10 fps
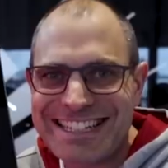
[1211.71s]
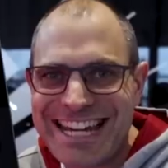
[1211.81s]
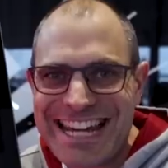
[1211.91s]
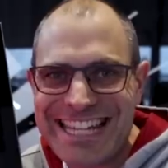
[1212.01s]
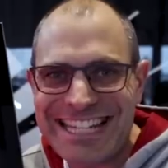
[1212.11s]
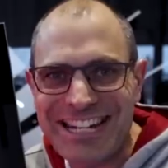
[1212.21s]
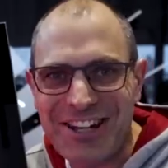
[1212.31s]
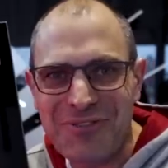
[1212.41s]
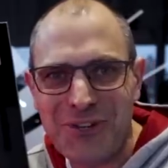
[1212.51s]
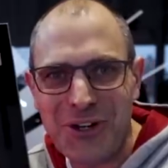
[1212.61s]
Taking
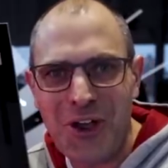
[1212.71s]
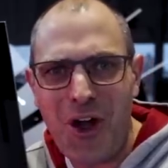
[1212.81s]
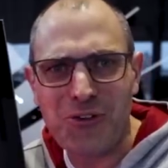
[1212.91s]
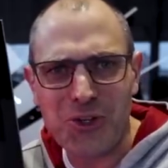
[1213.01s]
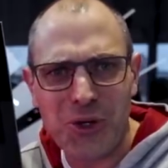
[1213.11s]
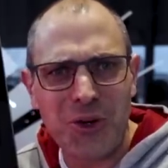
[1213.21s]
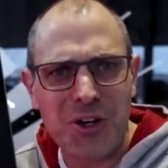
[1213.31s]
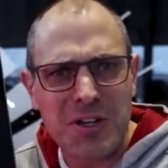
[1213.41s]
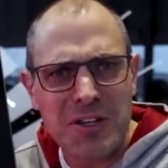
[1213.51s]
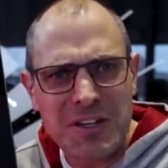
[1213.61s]
delivery of your
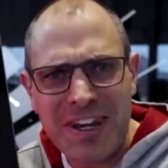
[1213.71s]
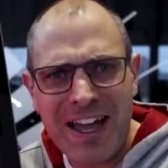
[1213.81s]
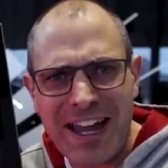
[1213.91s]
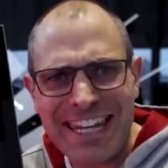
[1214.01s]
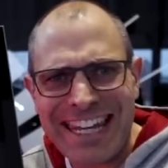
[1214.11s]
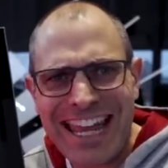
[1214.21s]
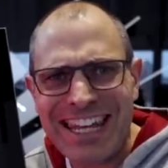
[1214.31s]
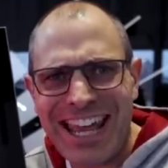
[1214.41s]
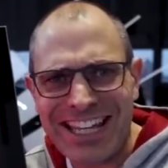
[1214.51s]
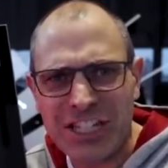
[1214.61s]

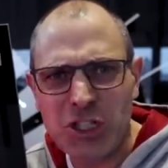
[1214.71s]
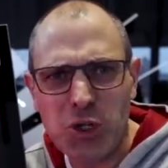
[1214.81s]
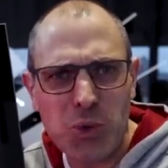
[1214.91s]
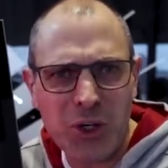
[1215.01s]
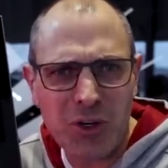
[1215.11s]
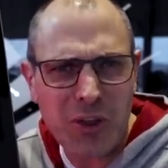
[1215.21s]
992 and